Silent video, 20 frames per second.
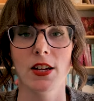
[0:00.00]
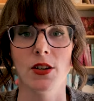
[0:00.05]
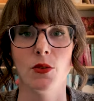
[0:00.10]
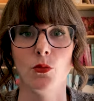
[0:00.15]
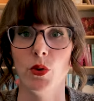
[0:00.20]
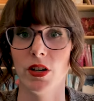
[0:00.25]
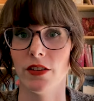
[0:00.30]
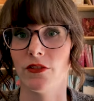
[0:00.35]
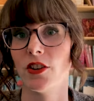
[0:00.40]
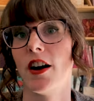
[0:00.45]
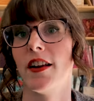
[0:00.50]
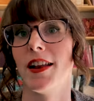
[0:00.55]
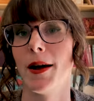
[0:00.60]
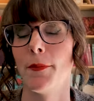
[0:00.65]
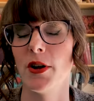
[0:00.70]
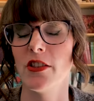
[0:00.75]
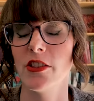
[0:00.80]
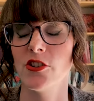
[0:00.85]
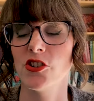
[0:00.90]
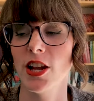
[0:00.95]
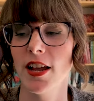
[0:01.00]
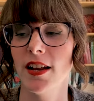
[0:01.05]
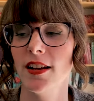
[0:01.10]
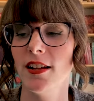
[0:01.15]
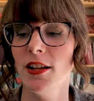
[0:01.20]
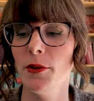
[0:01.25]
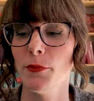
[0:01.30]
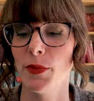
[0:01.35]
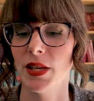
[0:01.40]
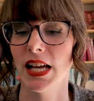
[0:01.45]
would have gone up on the
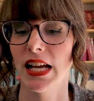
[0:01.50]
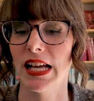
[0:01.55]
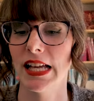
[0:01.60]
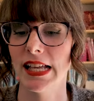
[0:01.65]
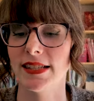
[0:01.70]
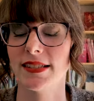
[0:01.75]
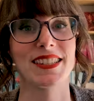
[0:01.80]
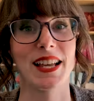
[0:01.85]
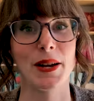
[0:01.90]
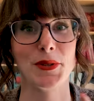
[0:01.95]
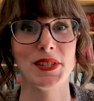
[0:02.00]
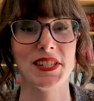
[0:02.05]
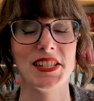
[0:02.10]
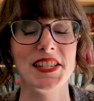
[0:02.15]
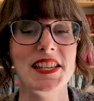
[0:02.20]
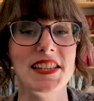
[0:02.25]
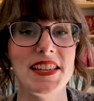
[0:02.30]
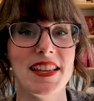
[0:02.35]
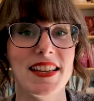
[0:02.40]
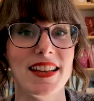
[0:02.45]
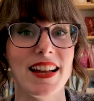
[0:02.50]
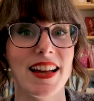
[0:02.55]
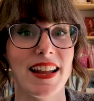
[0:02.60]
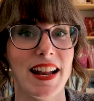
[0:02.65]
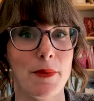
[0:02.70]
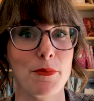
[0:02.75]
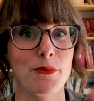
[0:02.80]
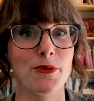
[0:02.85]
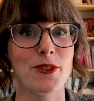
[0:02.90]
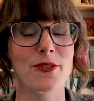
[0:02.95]
channel because I was sneaky and I
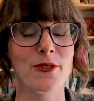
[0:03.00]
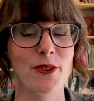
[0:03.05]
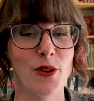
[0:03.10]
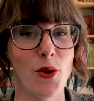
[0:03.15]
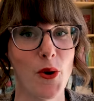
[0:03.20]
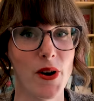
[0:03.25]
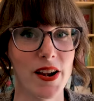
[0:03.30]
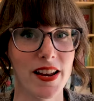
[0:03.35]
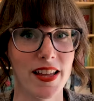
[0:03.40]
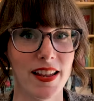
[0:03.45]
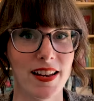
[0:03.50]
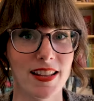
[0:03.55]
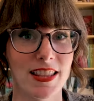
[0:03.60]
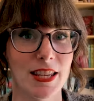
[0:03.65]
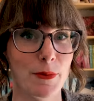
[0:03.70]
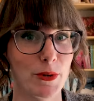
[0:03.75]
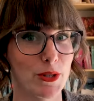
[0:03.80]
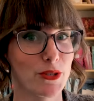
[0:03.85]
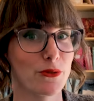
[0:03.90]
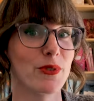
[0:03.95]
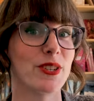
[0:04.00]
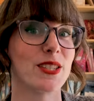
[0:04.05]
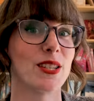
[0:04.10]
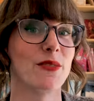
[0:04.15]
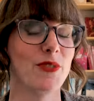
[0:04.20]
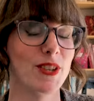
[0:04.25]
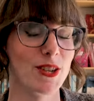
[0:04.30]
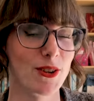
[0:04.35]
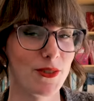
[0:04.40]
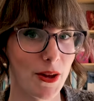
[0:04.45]
pre-recorded the most recent
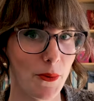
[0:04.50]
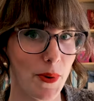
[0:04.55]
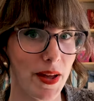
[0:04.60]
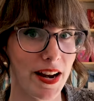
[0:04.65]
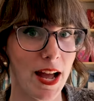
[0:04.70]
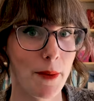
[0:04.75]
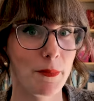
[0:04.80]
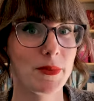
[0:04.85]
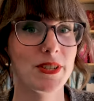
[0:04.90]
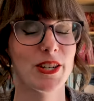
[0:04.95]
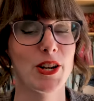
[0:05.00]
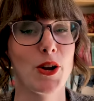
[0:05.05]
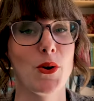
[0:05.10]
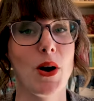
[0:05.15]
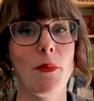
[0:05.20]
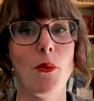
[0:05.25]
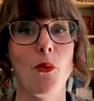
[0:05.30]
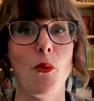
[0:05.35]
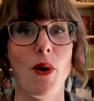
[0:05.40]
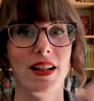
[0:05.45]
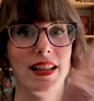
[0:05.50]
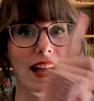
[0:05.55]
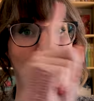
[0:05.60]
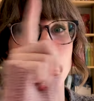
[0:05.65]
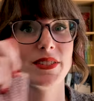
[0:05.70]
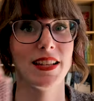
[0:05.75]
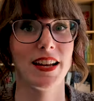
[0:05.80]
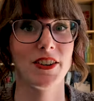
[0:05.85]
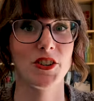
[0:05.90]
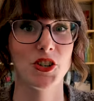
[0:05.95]
video that went up to go up while I was
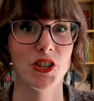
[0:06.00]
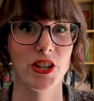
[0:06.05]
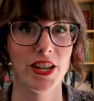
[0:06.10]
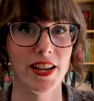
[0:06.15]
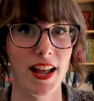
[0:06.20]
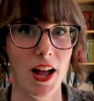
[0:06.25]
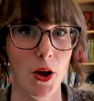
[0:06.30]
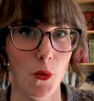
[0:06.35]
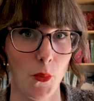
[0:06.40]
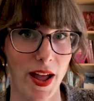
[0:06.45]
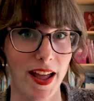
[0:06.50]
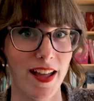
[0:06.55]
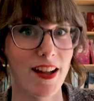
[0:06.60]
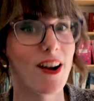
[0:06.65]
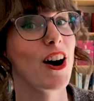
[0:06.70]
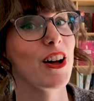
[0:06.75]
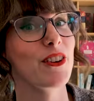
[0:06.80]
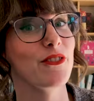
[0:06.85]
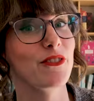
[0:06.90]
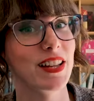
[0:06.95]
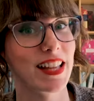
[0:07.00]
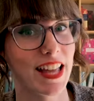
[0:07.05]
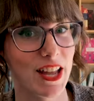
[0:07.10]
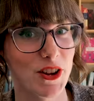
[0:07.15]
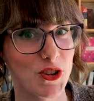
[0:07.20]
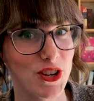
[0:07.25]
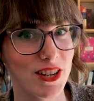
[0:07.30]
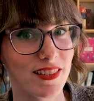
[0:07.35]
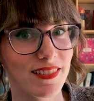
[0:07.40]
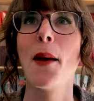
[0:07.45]
actually away on
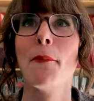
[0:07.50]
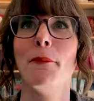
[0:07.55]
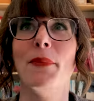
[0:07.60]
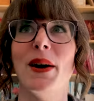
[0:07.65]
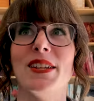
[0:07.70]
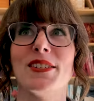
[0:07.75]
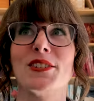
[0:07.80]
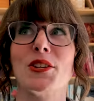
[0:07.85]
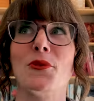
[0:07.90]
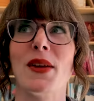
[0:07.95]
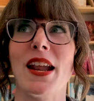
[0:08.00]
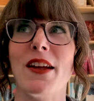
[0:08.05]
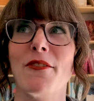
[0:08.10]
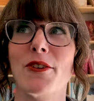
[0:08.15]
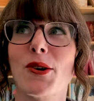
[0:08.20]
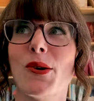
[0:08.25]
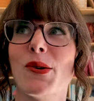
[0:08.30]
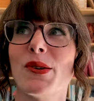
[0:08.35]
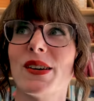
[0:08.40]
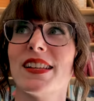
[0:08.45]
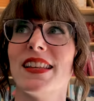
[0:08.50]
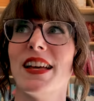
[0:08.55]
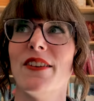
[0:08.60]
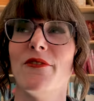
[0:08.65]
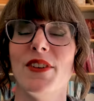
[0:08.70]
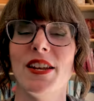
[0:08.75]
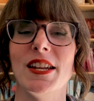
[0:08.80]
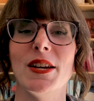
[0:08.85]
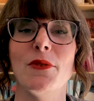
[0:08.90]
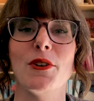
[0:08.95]
vacation. But so when I recorded that
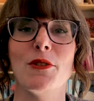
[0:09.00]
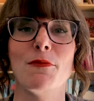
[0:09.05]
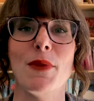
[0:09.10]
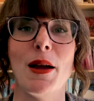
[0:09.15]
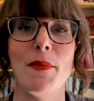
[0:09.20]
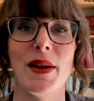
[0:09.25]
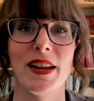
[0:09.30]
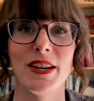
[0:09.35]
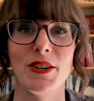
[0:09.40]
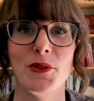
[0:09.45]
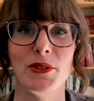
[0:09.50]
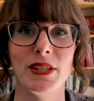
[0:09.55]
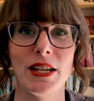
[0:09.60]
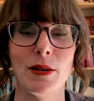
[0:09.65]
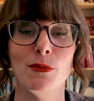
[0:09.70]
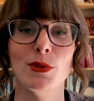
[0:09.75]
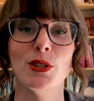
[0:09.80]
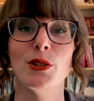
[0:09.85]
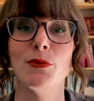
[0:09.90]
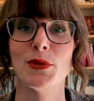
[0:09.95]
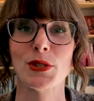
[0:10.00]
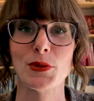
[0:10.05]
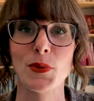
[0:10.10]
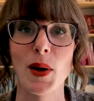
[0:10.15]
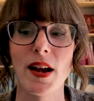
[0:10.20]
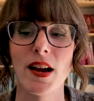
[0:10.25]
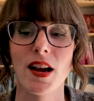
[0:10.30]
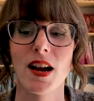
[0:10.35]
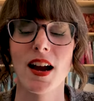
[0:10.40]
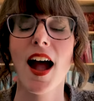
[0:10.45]
video with my Magnolia Bloom
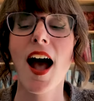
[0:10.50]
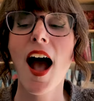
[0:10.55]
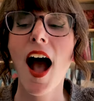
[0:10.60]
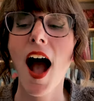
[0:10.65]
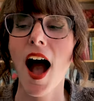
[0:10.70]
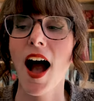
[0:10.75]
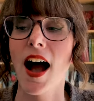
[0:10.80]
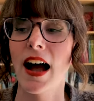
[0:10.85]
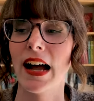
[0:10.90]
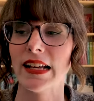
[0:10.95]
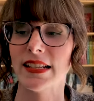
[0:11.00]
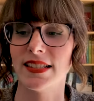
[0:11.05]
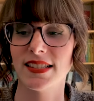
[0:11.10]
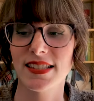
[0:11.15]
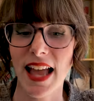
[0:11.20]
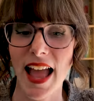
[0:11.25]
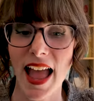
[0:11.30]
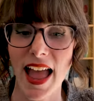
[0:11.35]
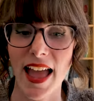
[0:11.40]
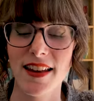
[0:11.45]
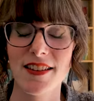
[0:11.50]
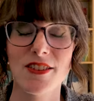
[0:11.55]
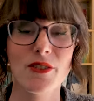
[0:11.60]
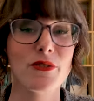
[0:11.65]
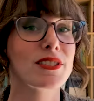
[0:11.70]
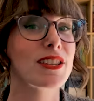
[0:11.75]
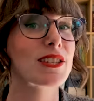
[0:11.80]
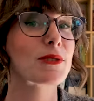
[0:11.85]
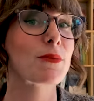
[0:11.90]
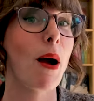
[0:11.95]
sweater, I said, you know, this
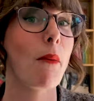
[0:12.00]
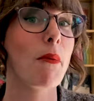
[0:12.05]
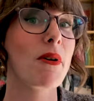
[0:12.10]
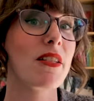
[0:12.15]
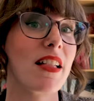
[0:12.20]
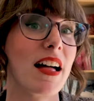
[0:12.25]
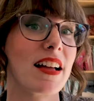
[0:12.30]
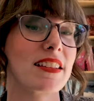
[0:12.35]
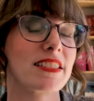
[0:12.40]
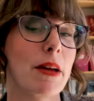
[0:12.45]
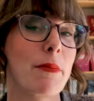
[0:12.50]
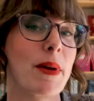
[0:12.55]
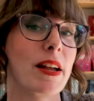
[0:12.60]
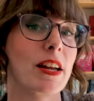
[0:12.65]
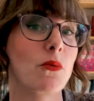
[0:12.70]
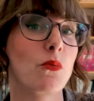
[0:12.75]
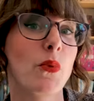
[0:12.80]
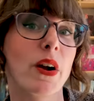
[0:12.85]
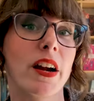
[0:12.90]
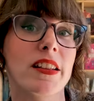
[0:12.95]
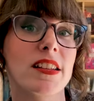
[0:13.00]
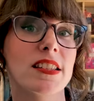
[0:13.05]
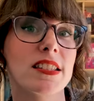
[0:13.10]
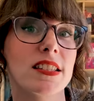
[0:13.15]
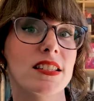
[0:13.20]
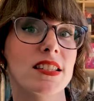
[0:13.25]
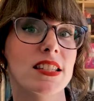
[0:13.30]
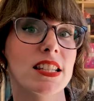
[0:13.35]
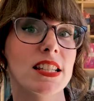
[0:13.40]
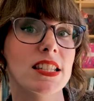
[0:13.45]
is probably the last time I can wear this
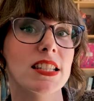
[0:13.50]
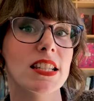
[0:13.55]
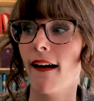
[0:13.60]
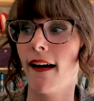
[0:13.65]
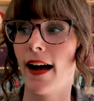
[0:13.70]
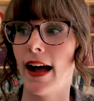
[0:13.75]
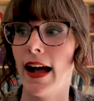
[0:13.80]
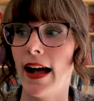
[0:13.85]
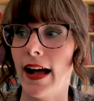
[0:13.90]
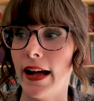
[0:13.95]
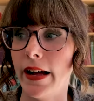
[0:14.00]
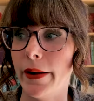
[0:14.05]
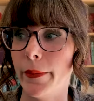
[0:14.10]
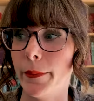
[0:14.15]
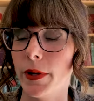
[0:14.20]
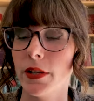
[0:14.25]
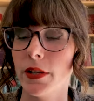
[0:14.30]
this season. Um,